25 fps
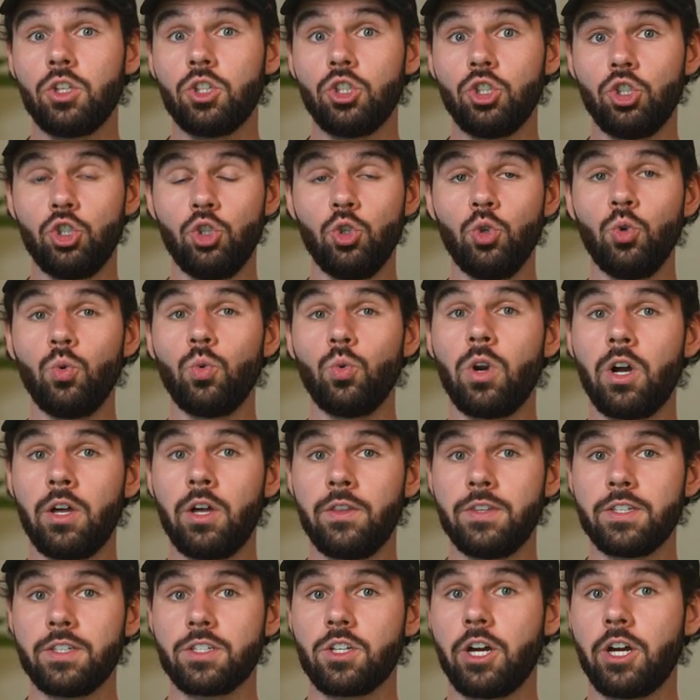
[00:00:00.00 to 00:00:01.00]
you
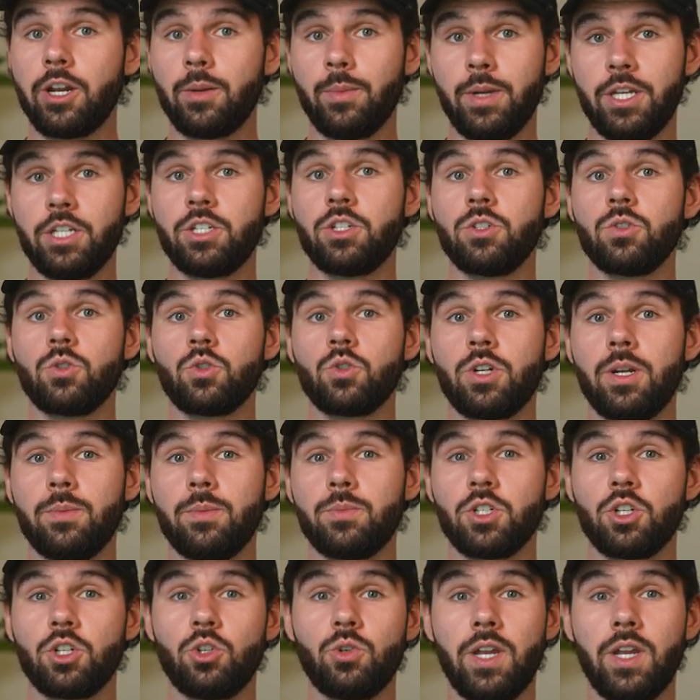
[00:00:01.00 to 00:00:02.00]
run this automation
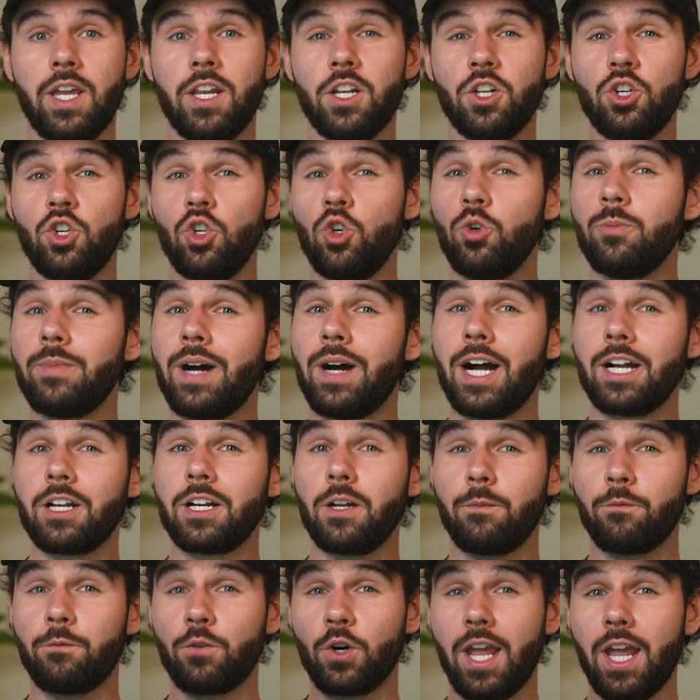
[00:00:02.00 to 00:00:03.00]
script to create a new
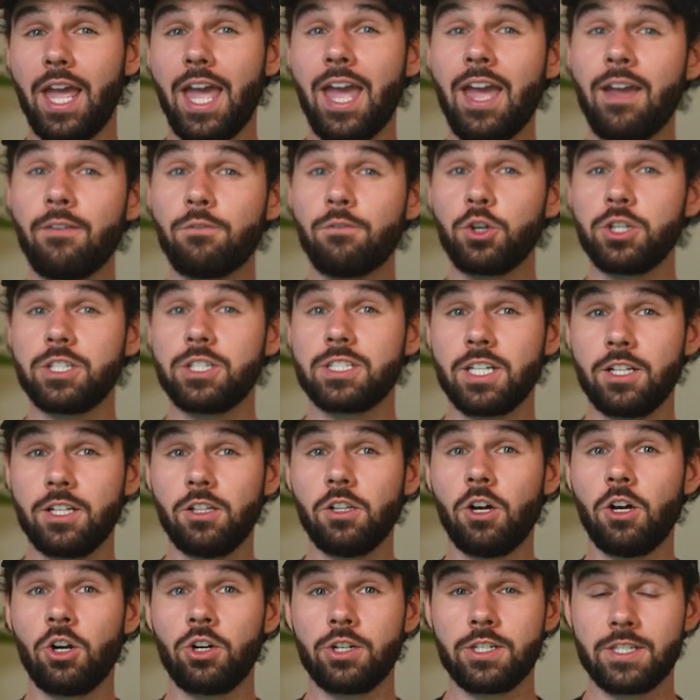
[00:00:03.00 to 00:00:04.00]
mockup for every
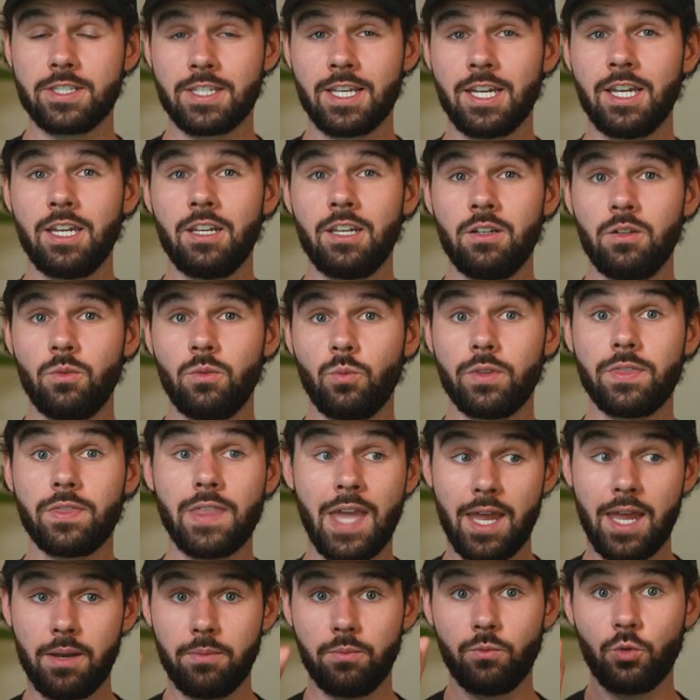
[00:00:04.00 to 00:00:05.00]
single art design with
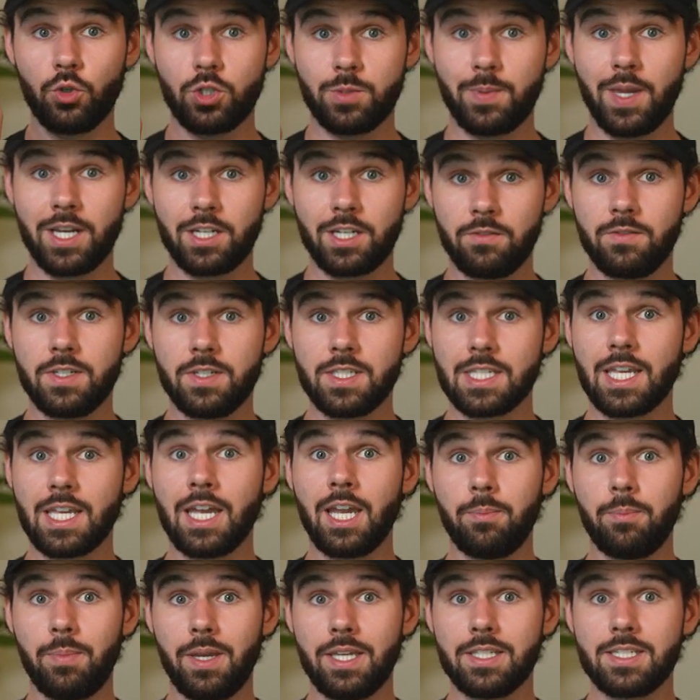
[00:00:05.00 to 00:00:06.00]
that respective
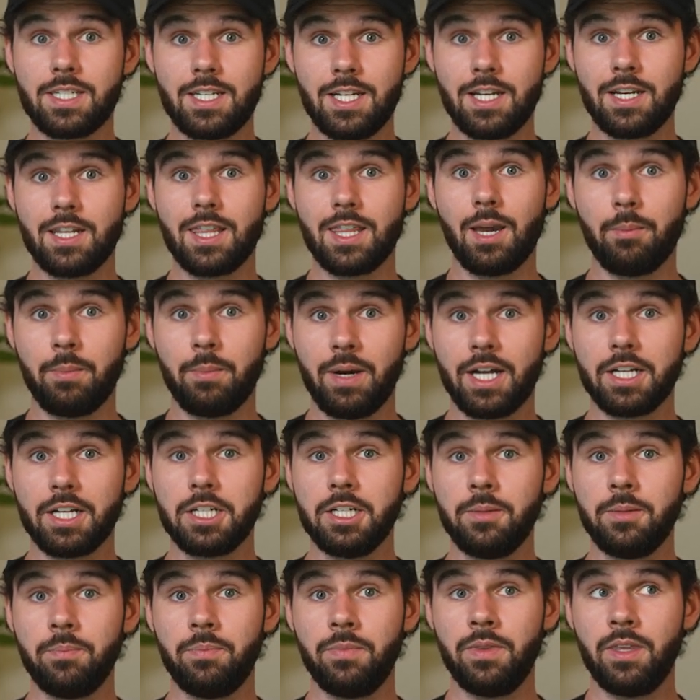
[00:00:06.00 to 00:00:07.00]
design pasted into that
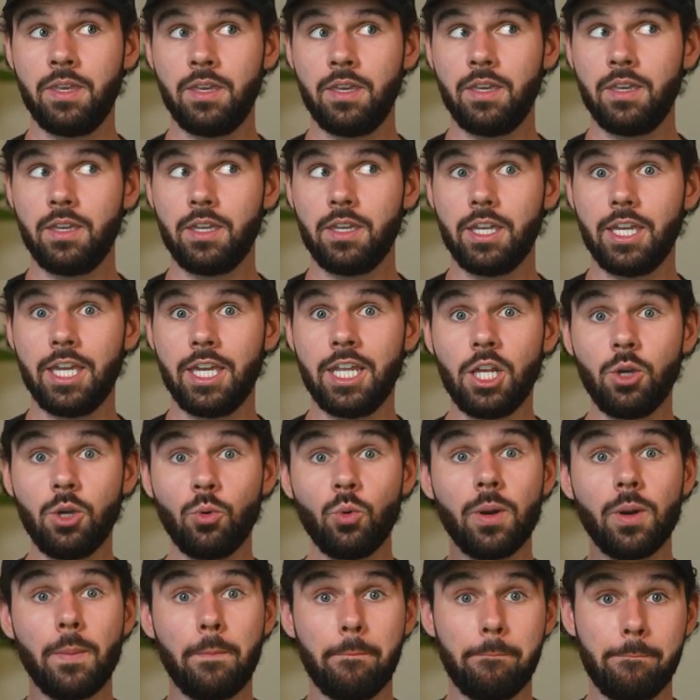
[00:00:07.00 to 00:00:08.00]
mockup and it
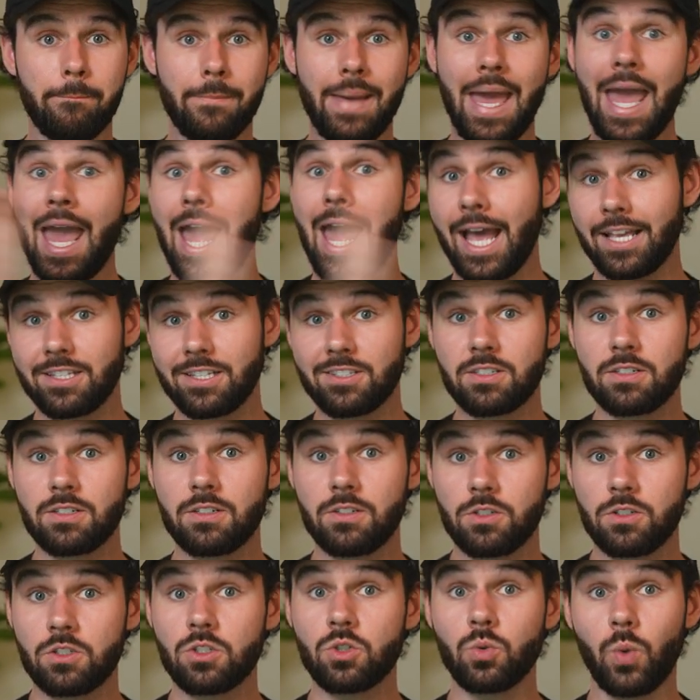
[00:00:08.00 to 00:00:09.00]
would mass
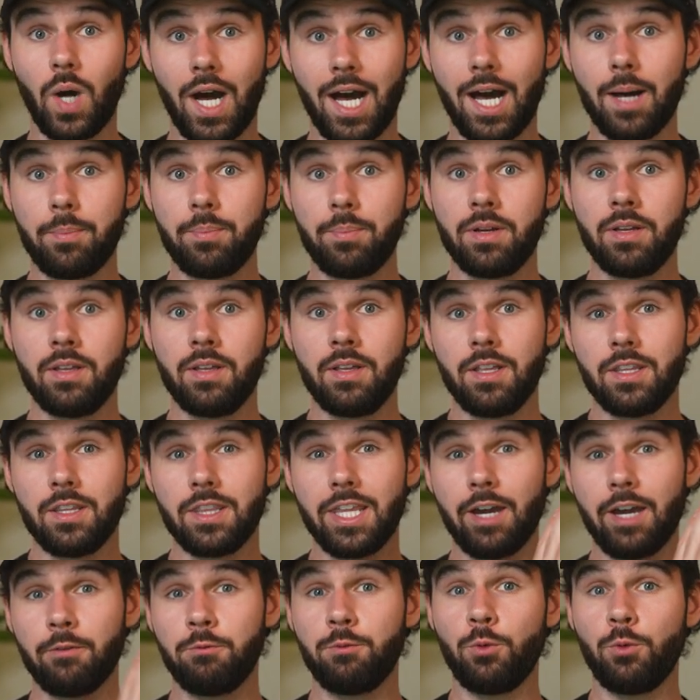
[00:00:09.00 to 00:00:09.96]
swap that